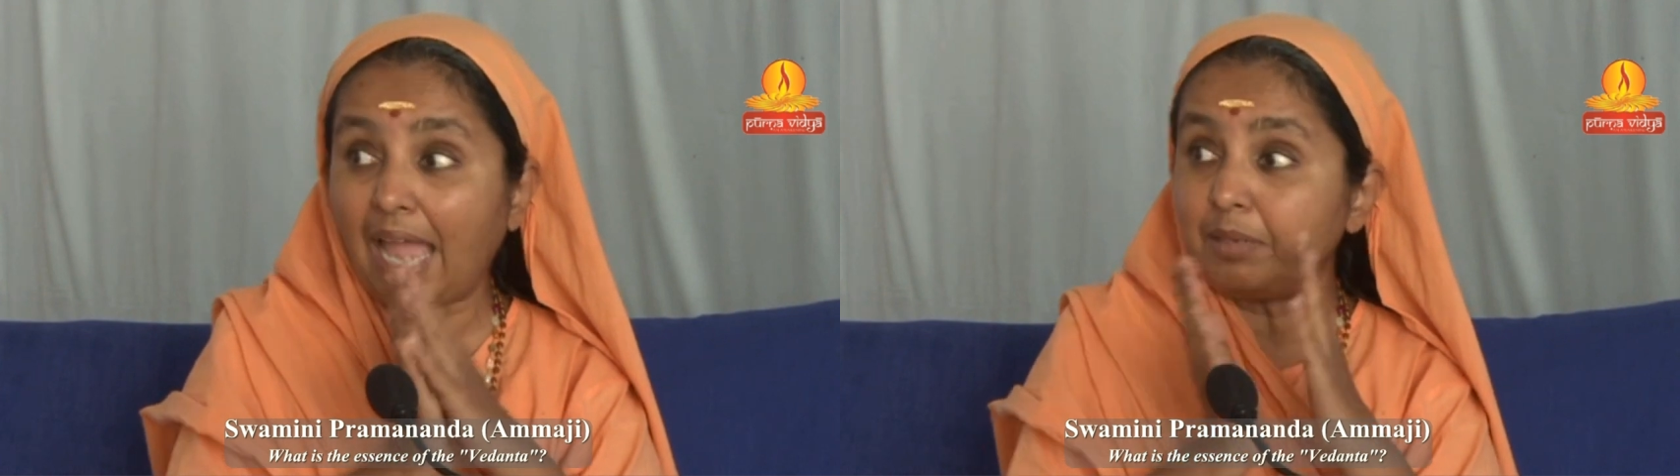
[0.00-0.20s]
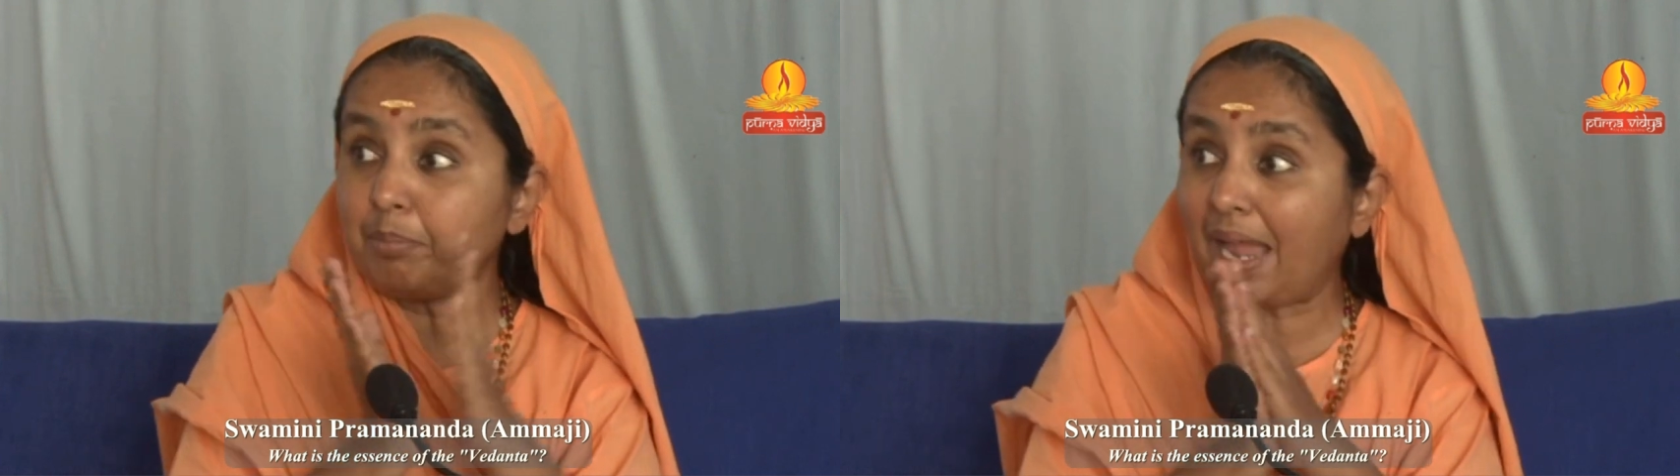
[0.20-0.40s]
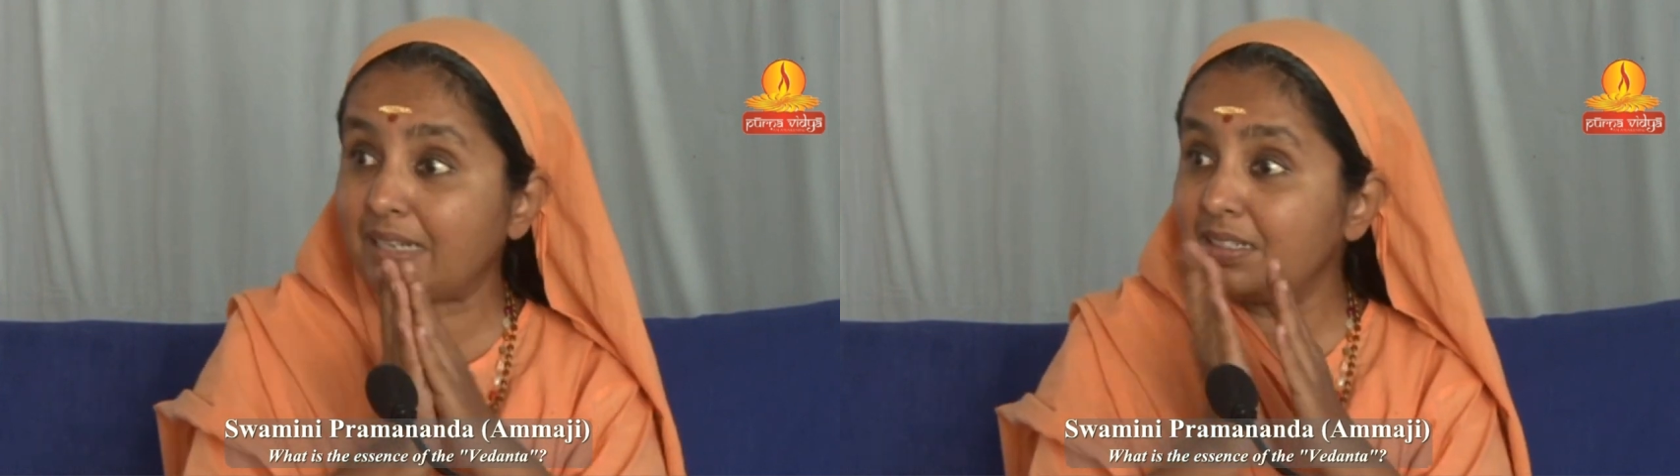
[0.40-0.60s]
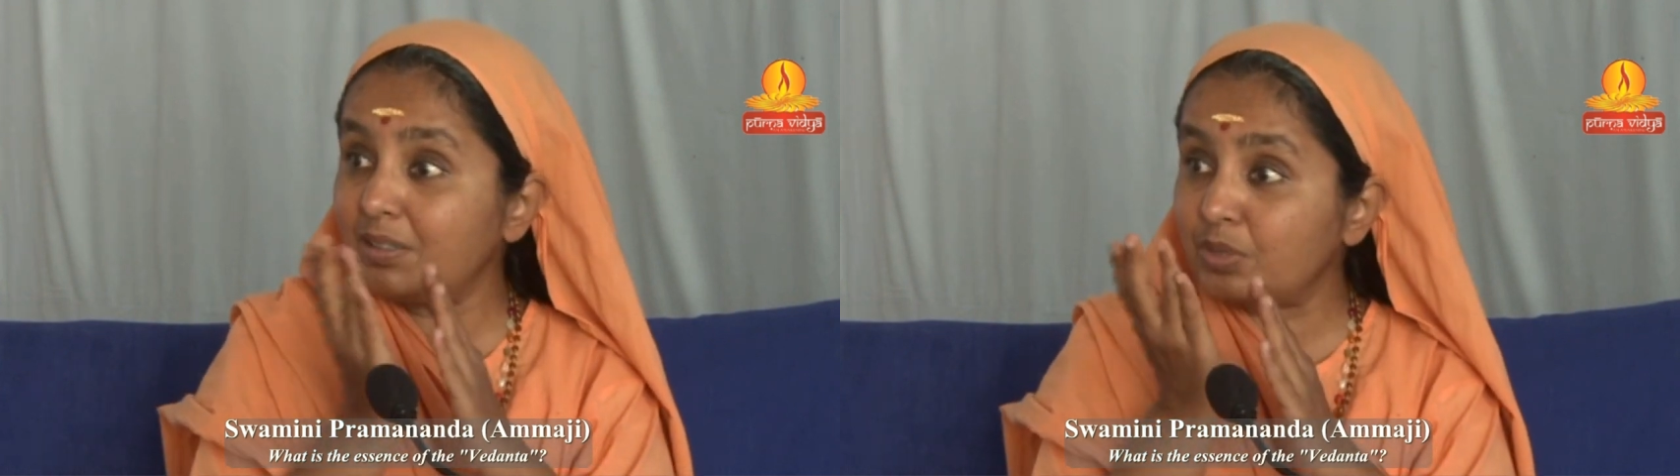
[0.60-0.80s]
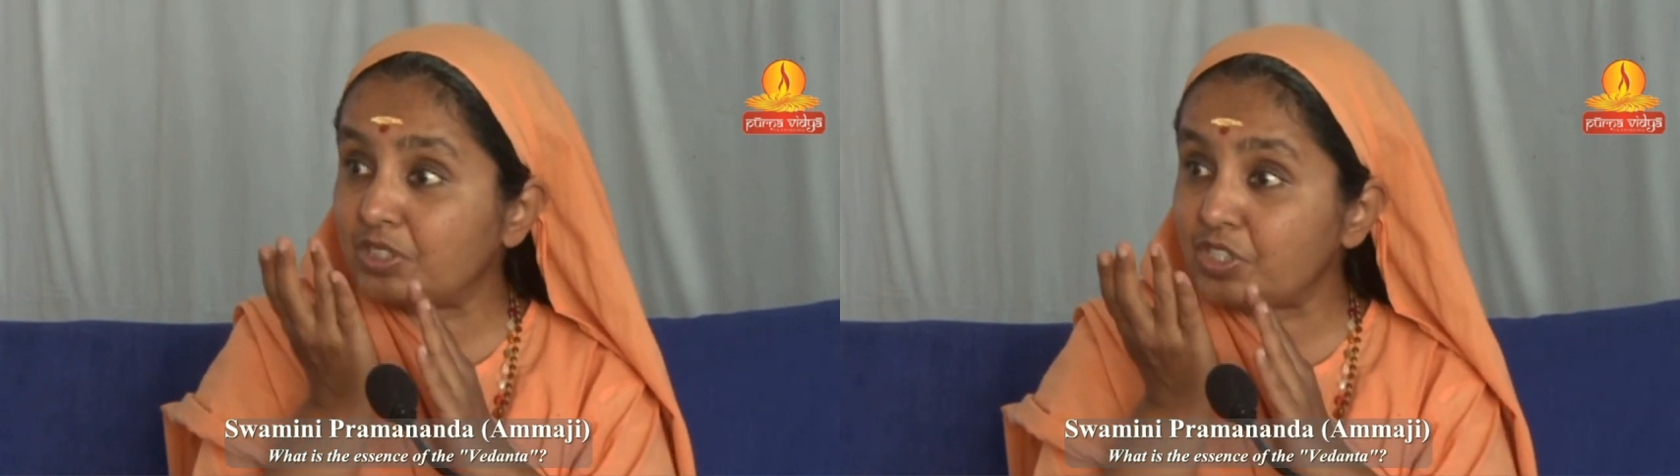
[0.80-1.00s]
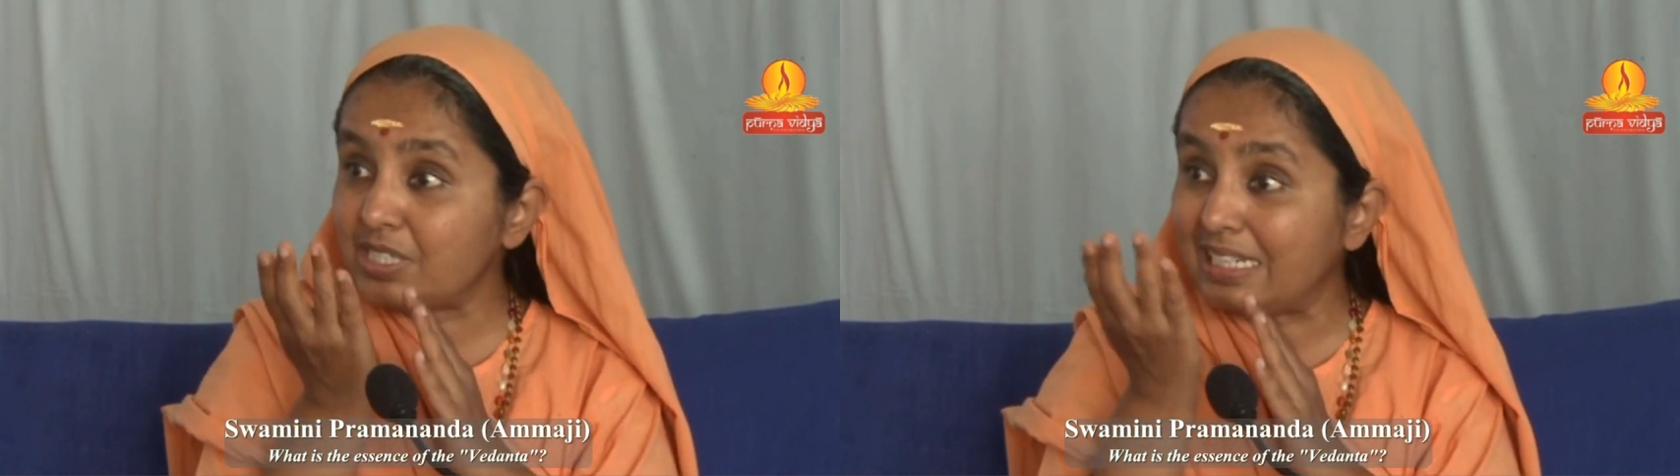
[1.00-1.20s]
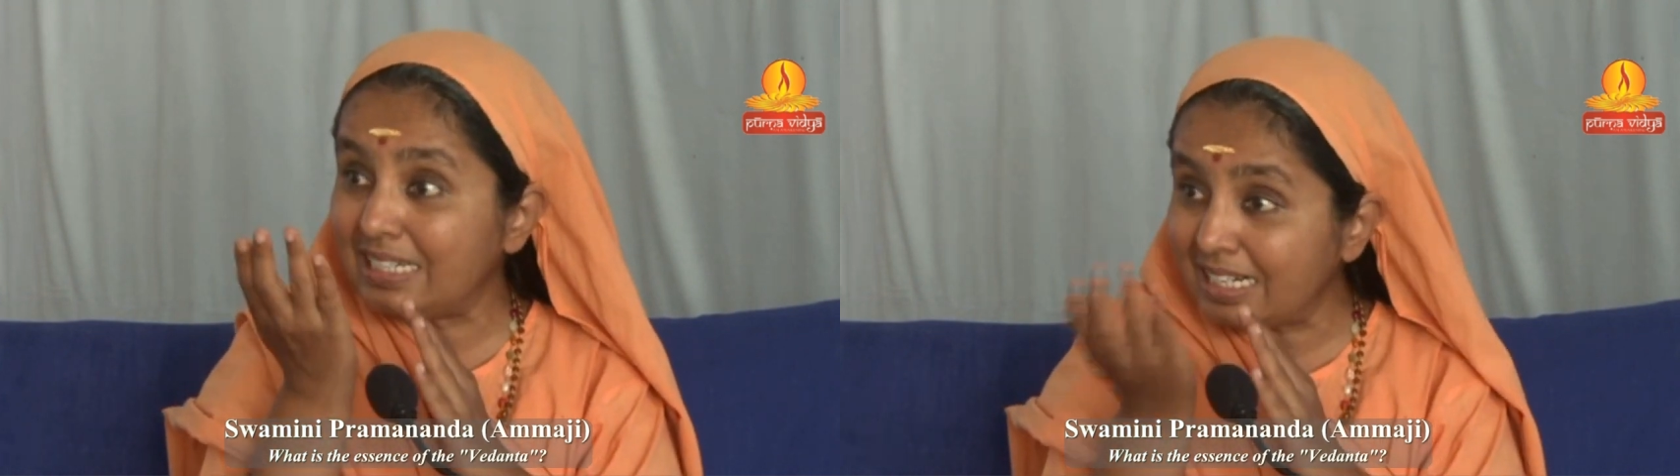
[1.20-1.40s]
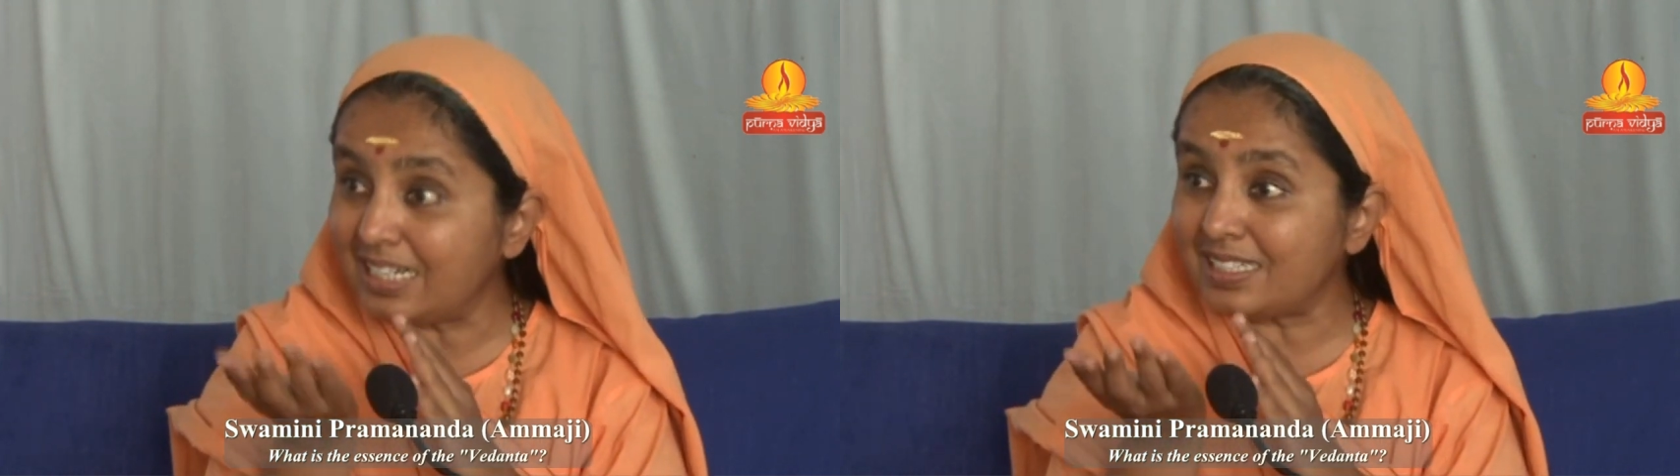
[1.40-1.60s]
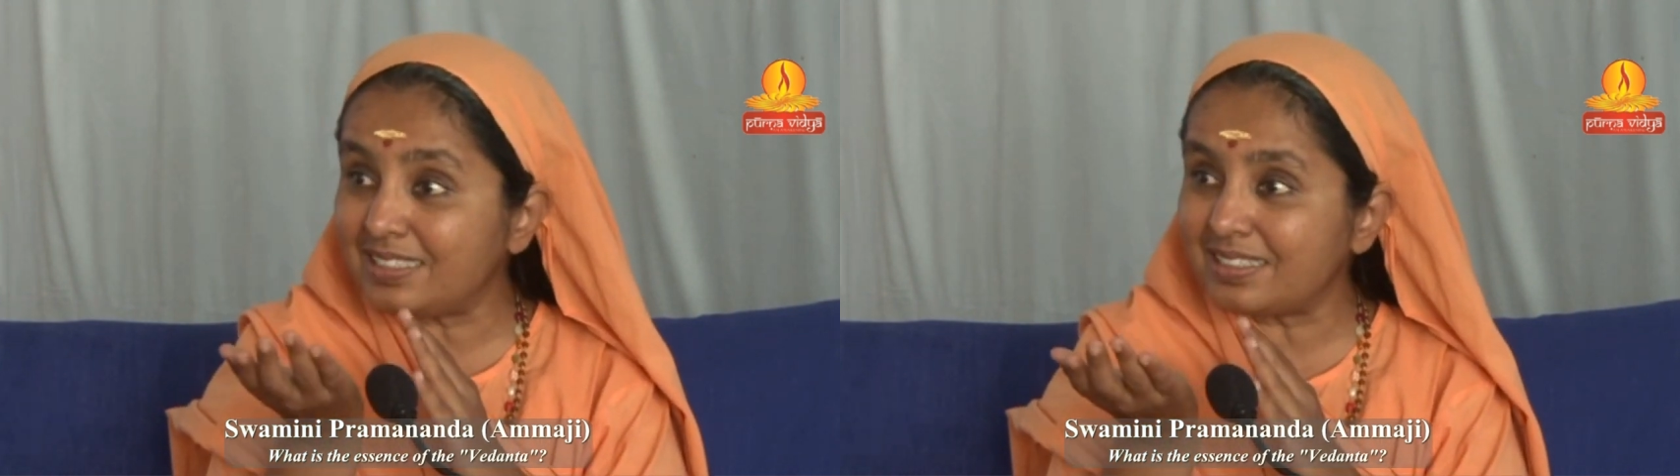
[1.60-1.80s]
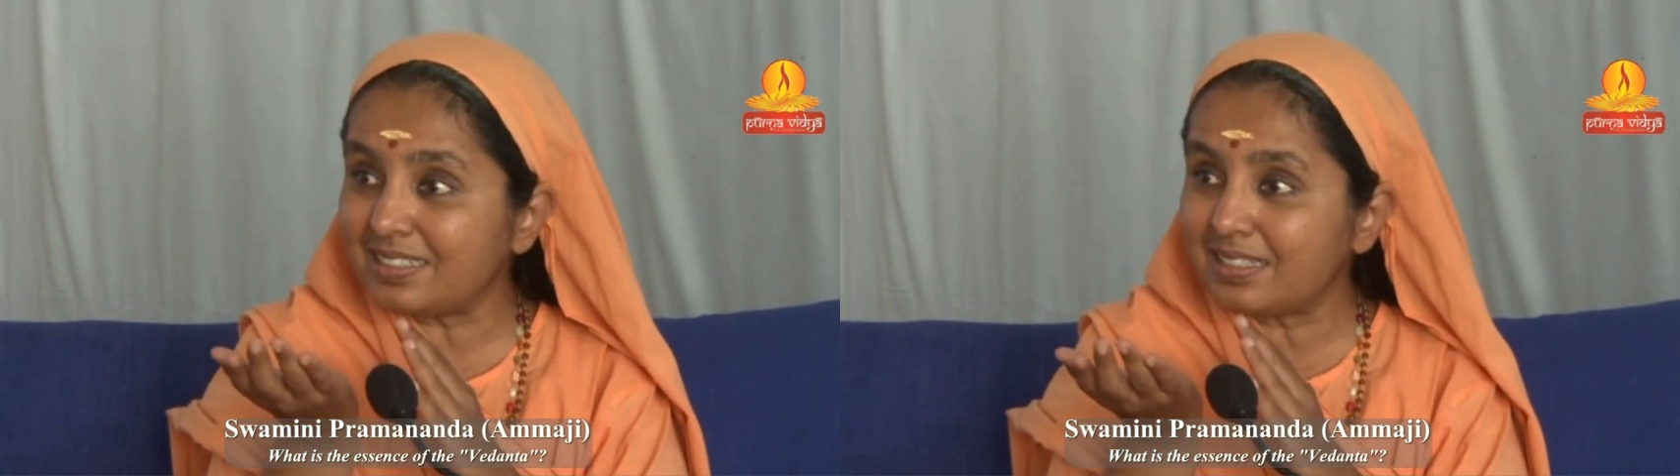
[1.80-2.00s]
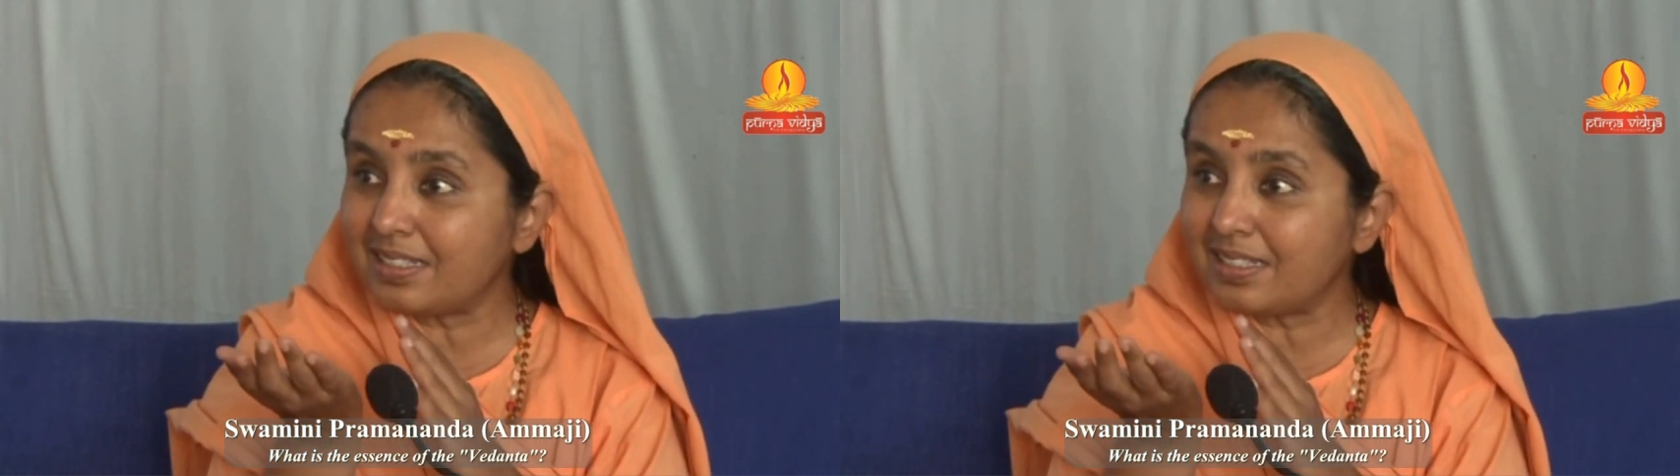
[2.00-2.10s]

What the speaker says: and matter which is inert